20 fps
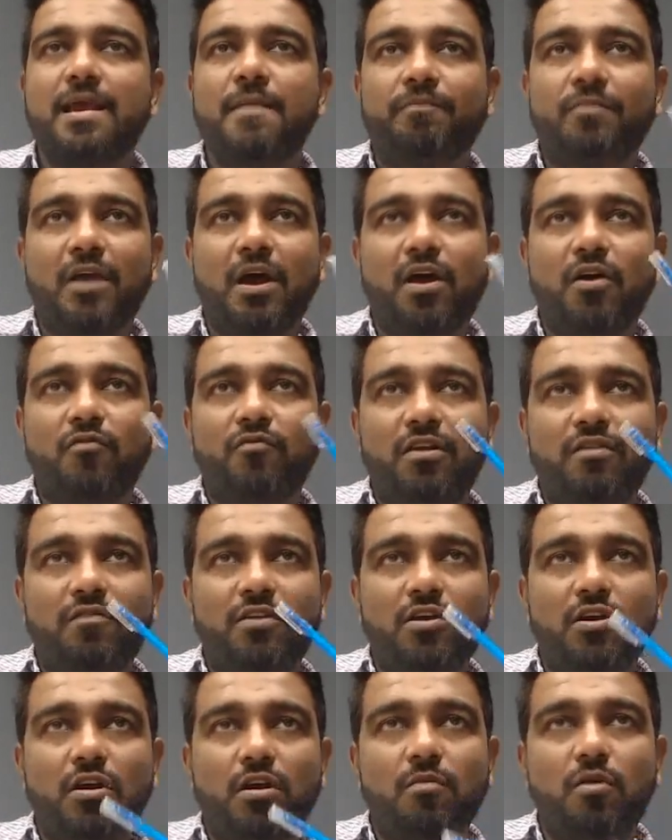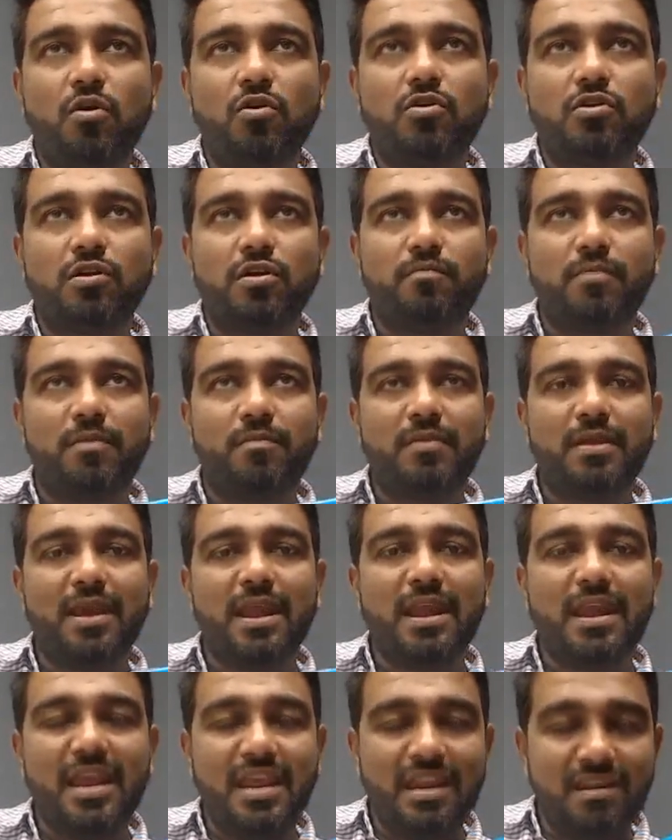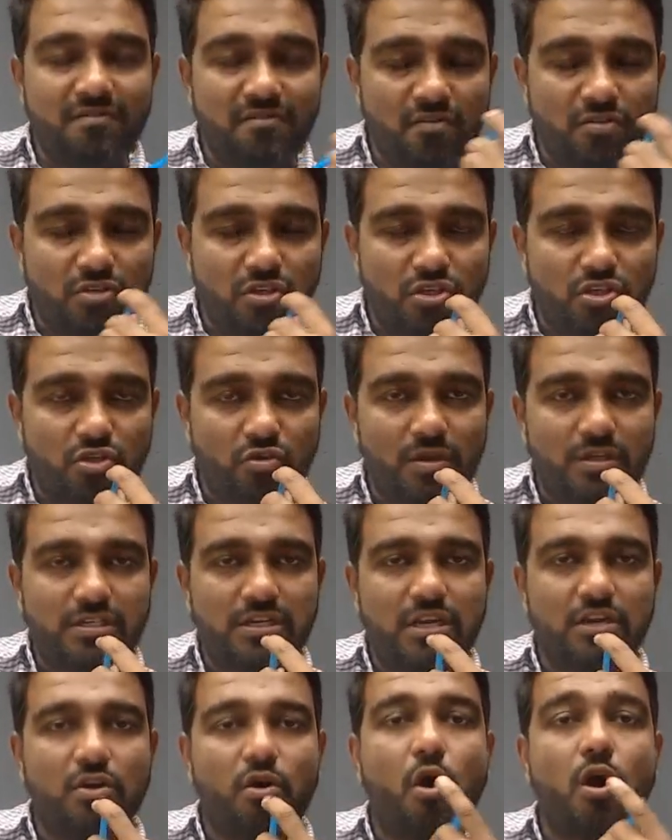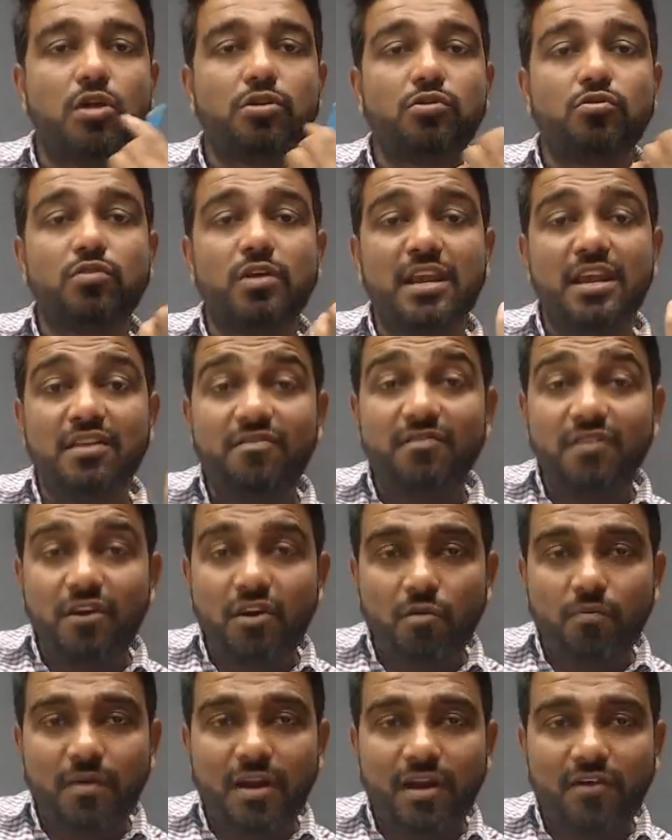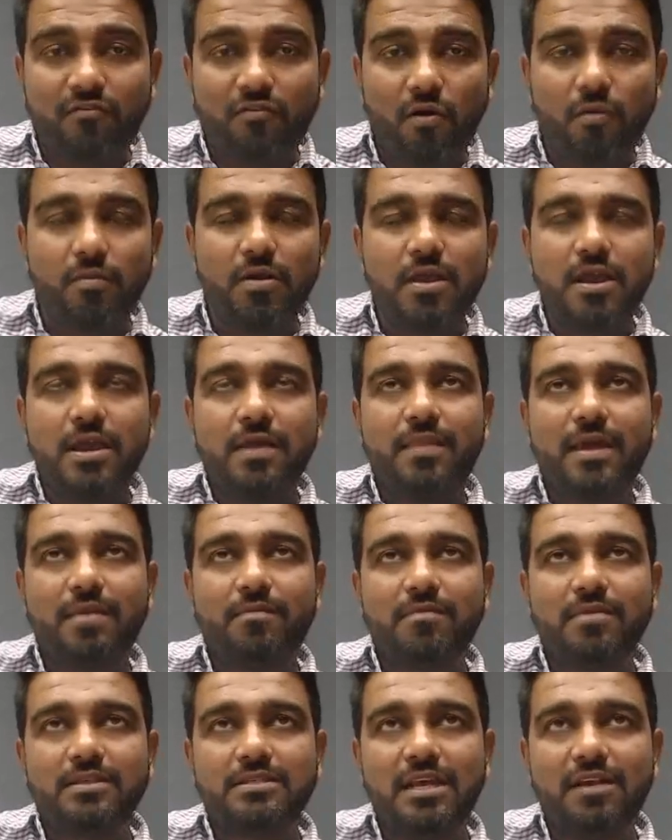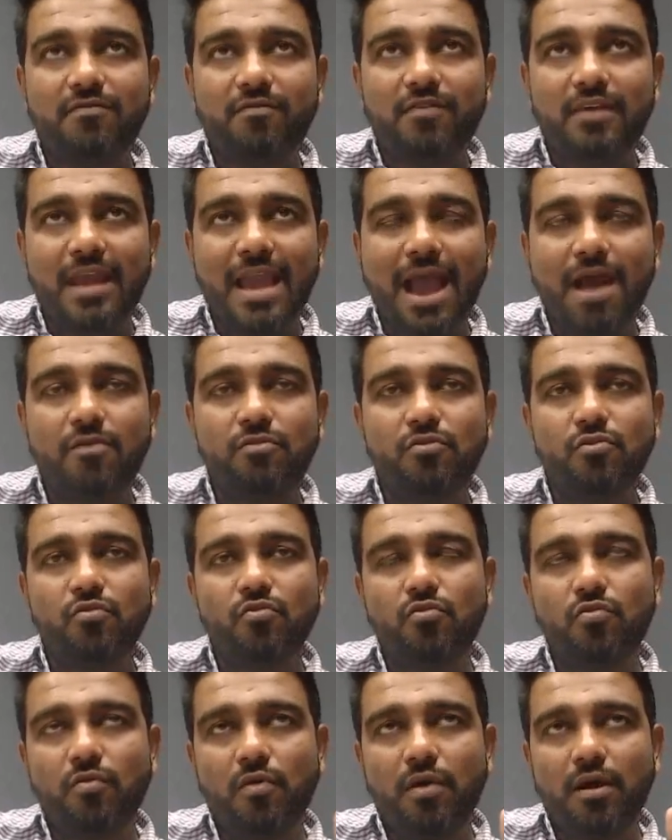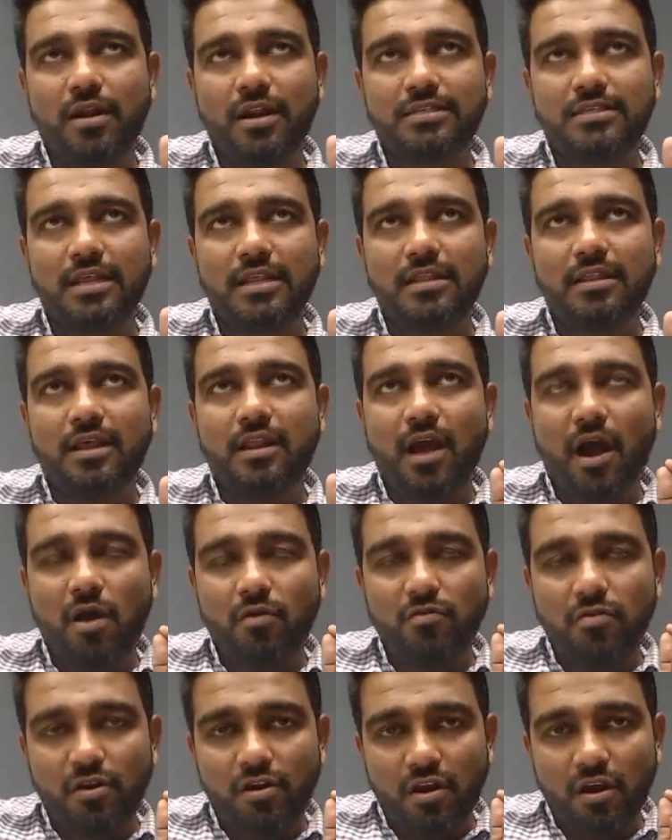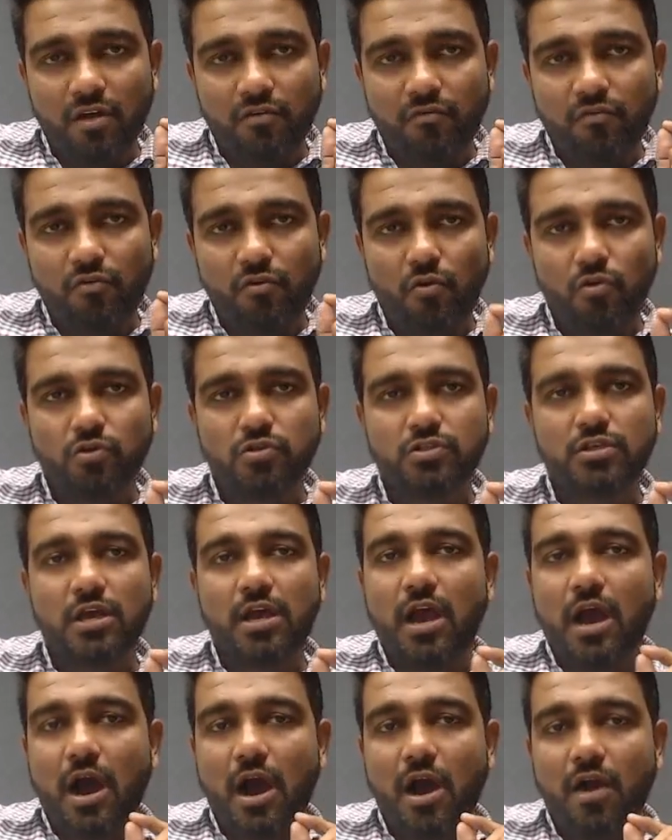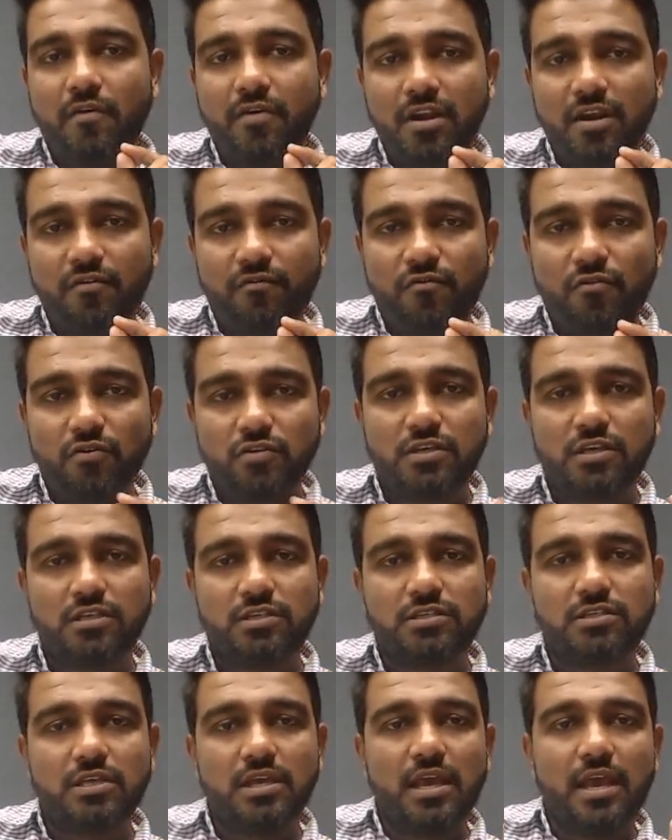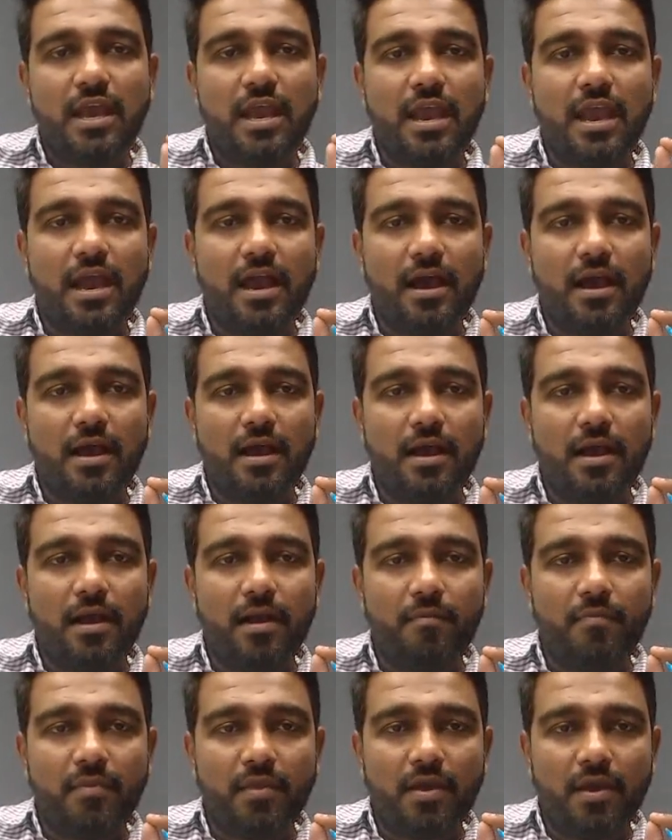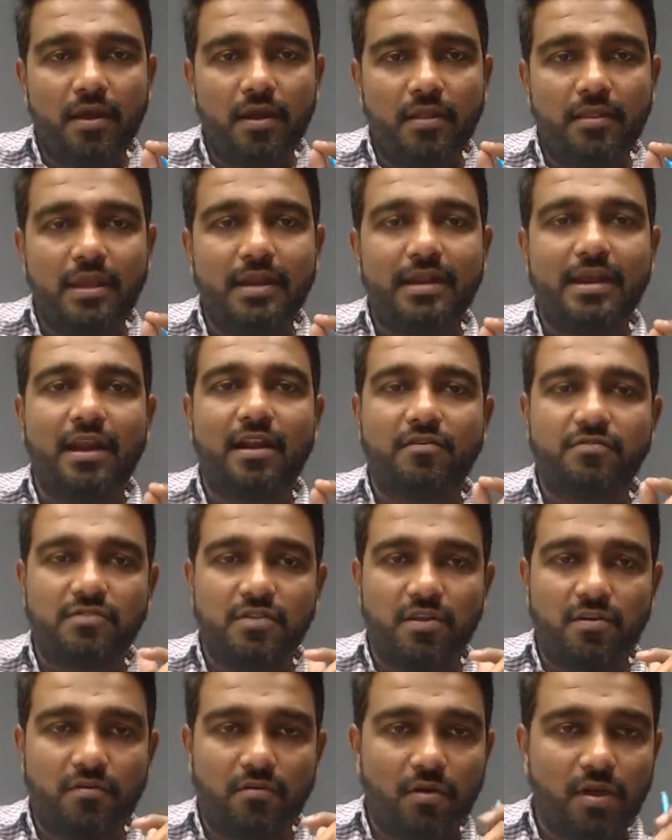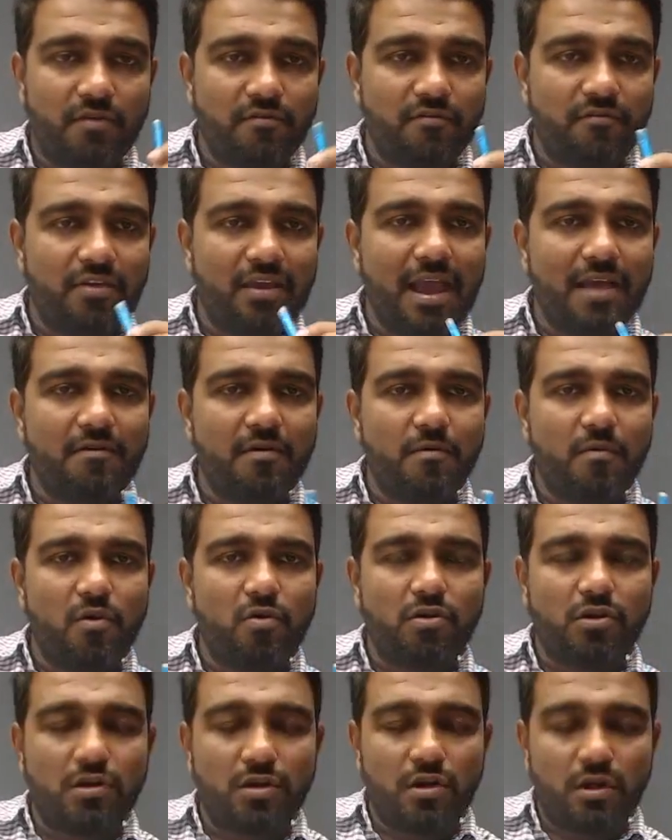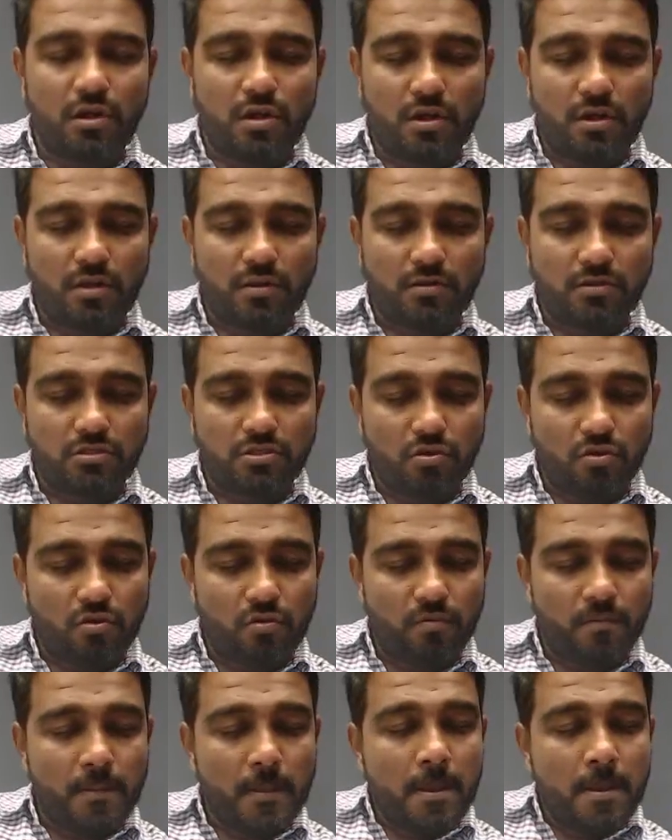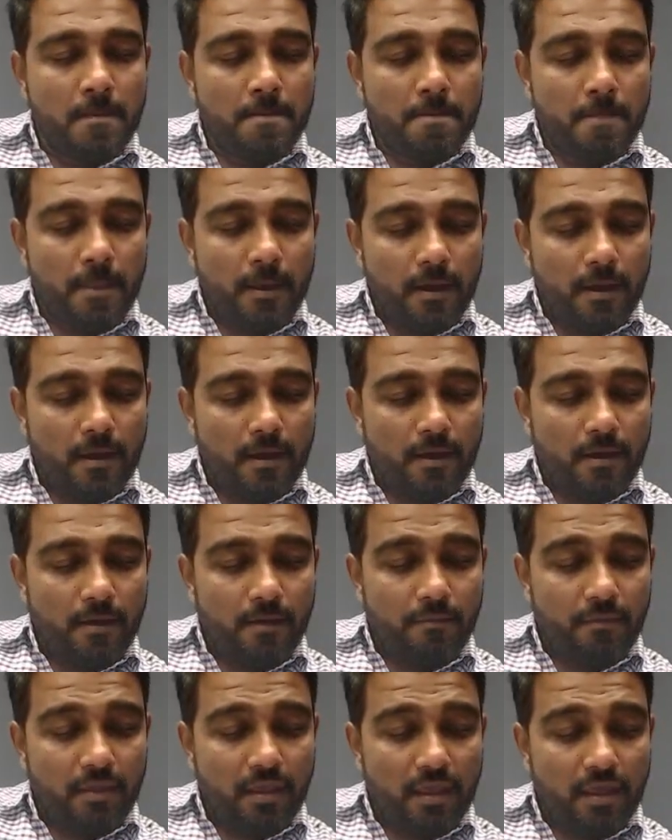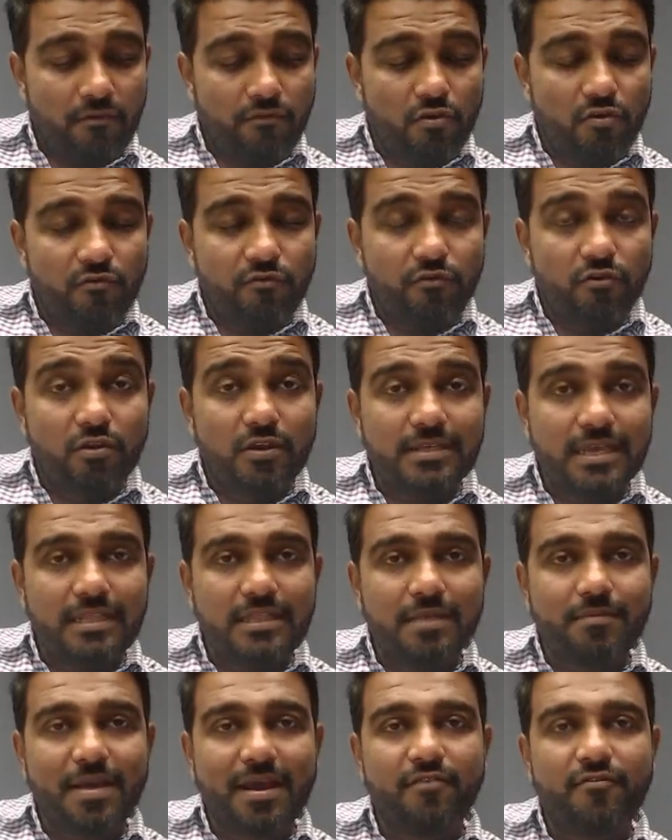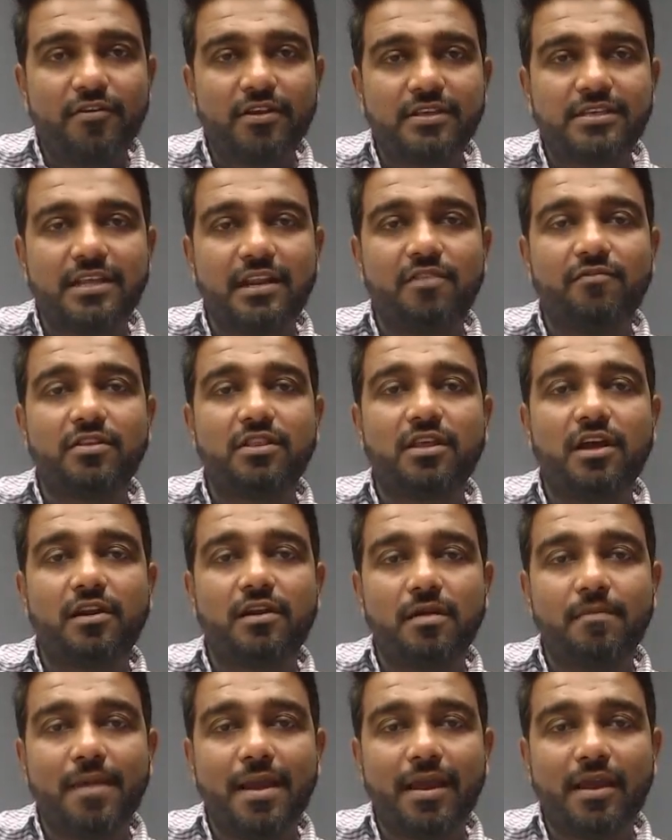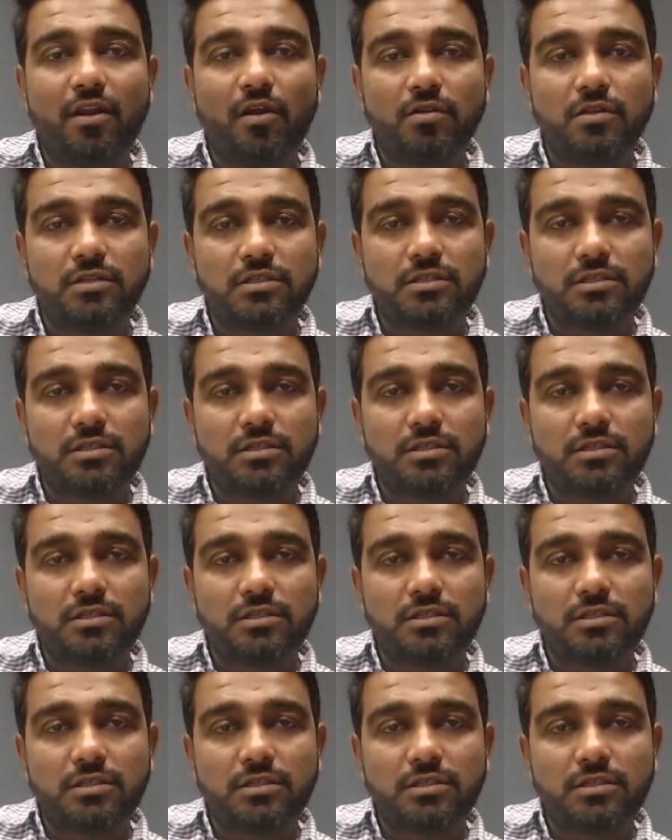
Now, when we talk about mimicking in vivo situation onto the in vitro platform, that means that we have to understand that how the drug flows, how it diffuses, that kind of stuff. Okay, we have about if you design the microfluidic channel with 100 microns